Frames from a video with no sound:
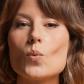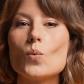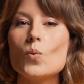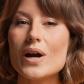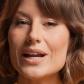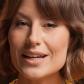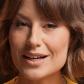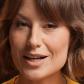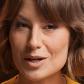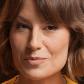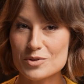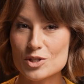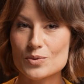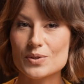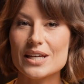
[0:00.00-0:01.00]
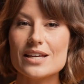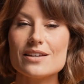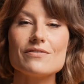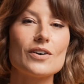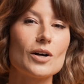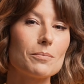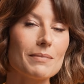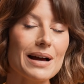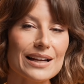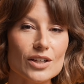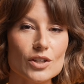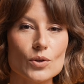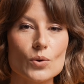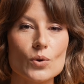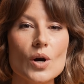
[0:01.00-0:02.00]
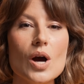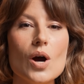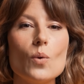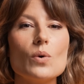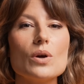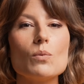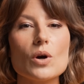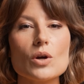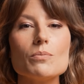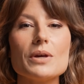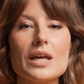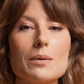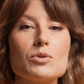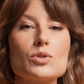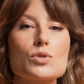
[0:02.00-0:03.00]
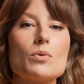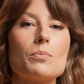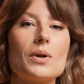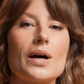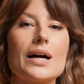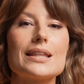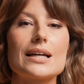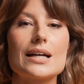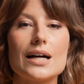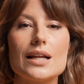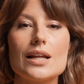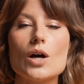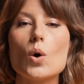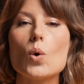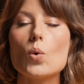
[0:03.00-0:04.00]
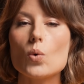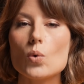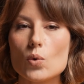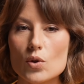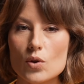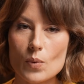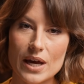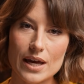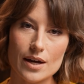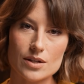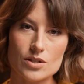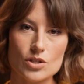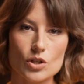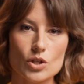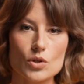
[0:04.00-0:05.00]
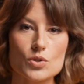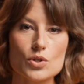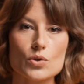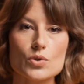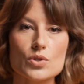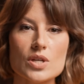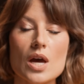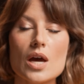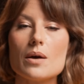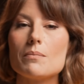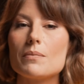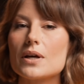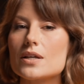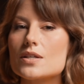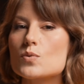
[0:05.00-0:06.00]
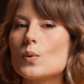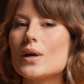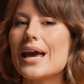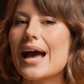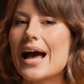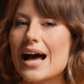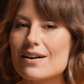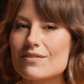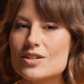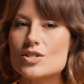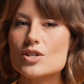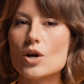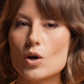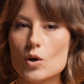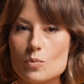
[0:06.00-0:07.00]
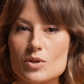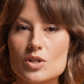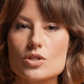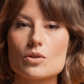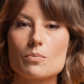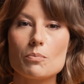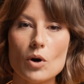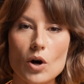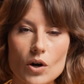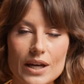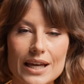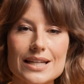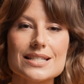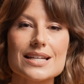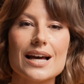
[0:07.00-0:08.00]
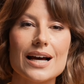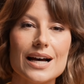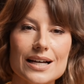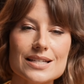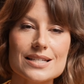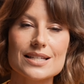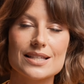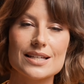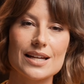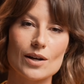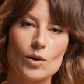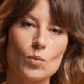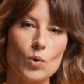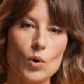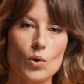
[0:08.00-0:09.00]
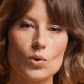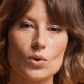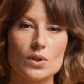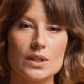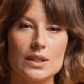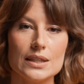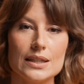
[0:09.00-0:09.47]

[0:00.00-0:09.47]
When it comes to an e-file manicure, we won't be able to apply the colour all the way under the cuticles because we haven't opened the pocket under the nail wall.